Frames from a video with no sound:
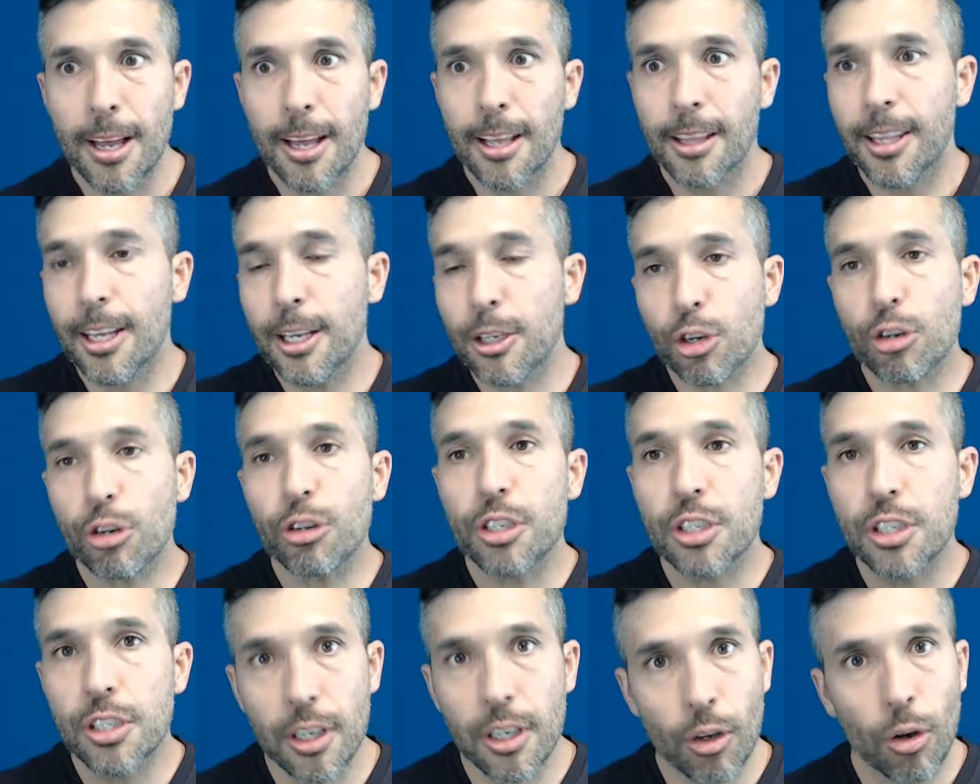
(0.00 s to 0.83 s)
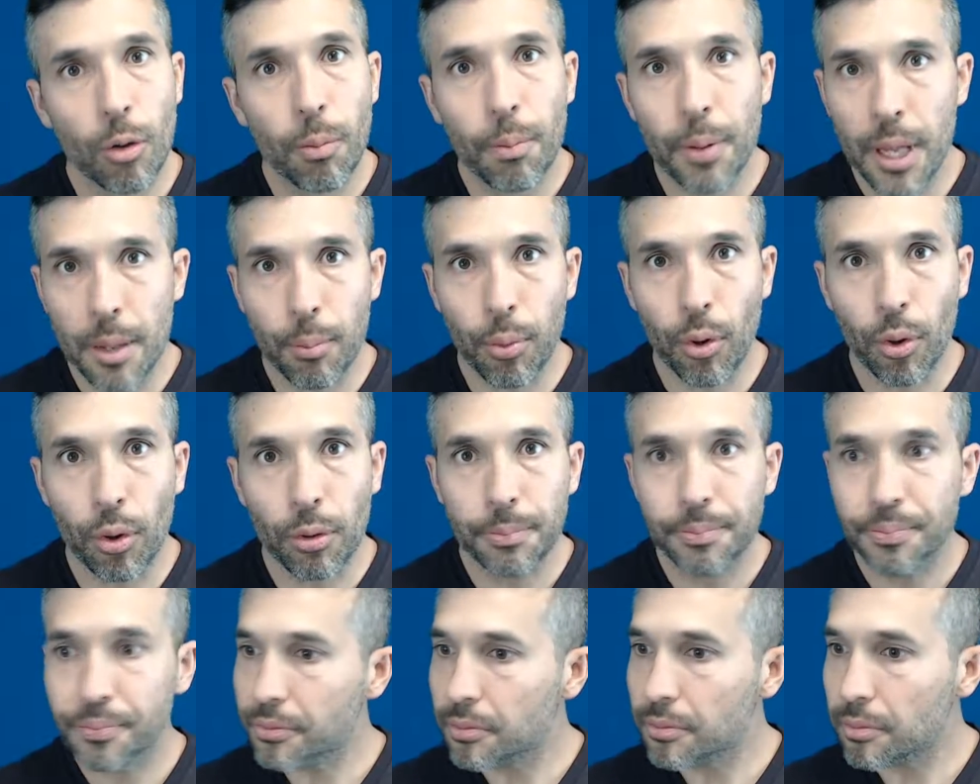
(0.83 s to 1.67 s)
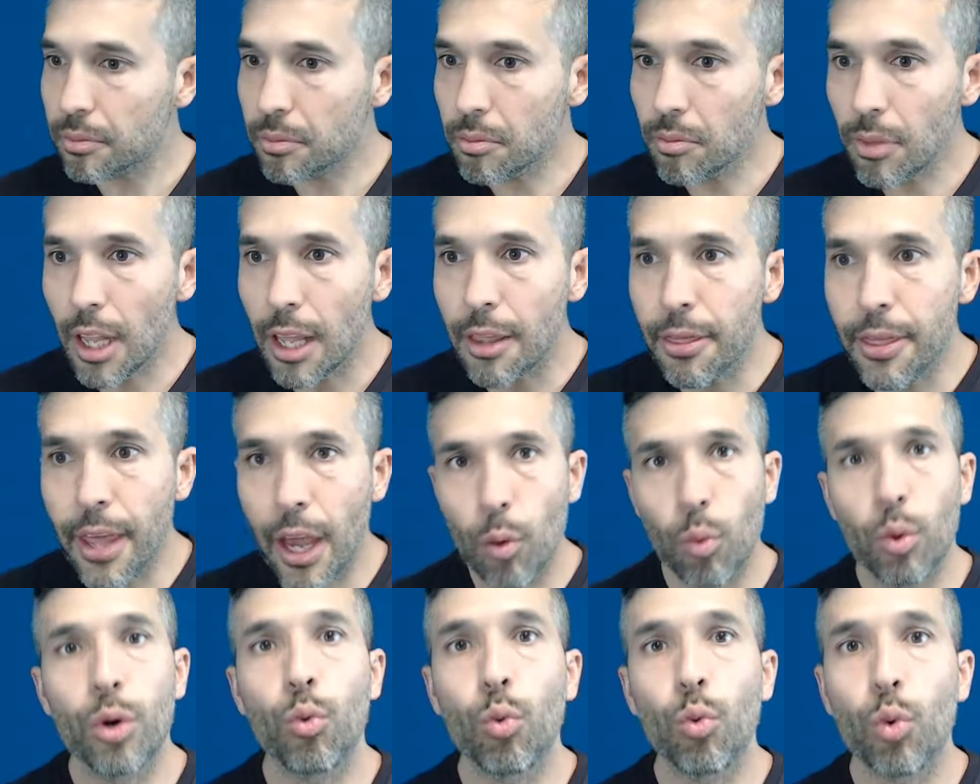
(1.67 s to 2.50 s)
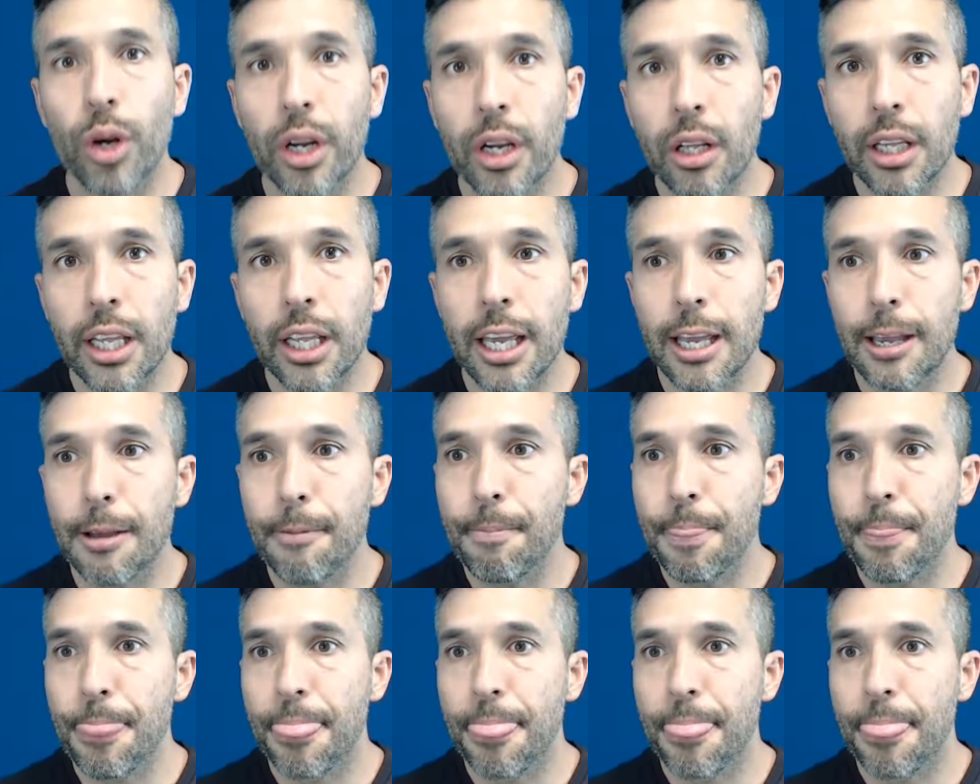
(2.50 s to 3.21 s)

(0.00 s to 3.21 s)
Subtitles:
these are still people that would really